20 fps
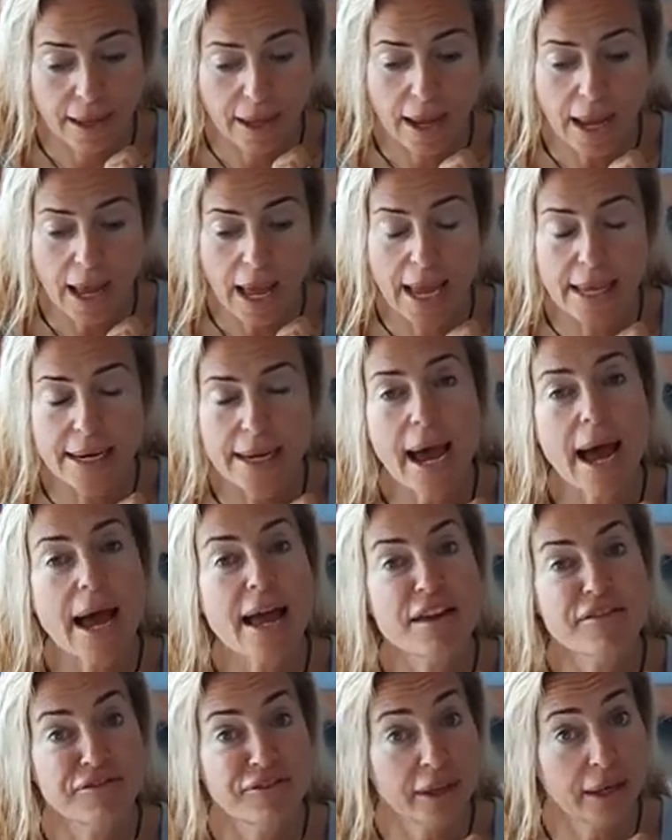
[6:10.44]
and I
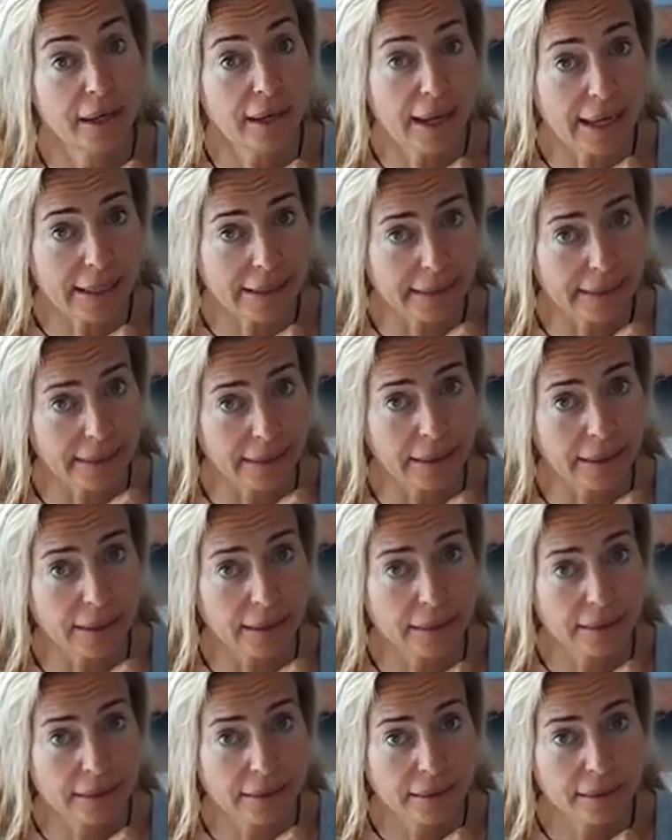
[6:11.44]
feel
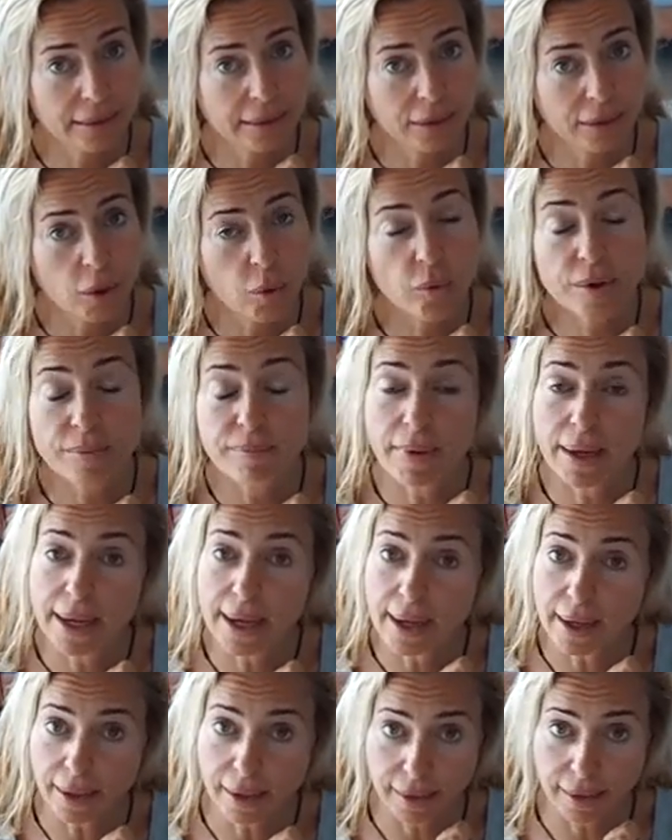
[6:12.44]
lucky with my
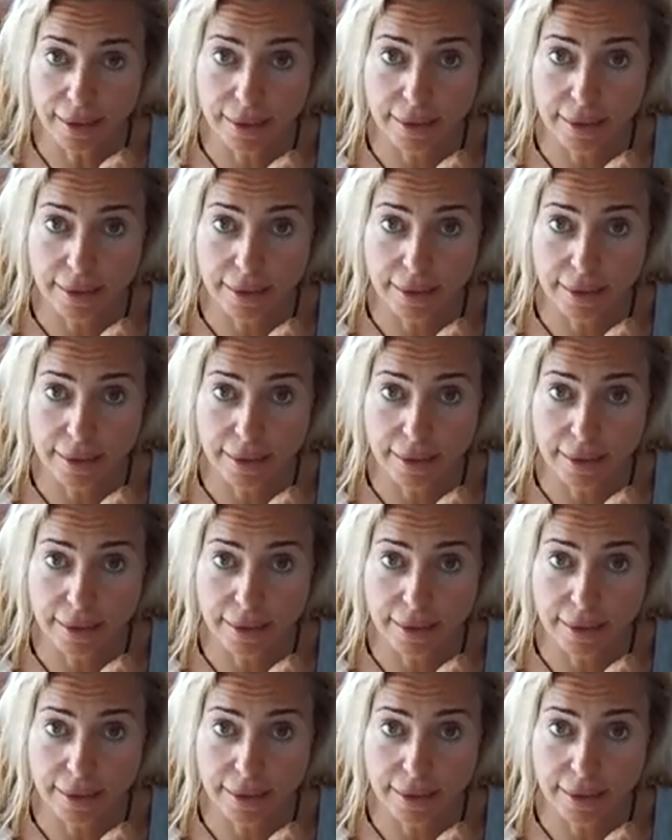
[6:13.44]
health.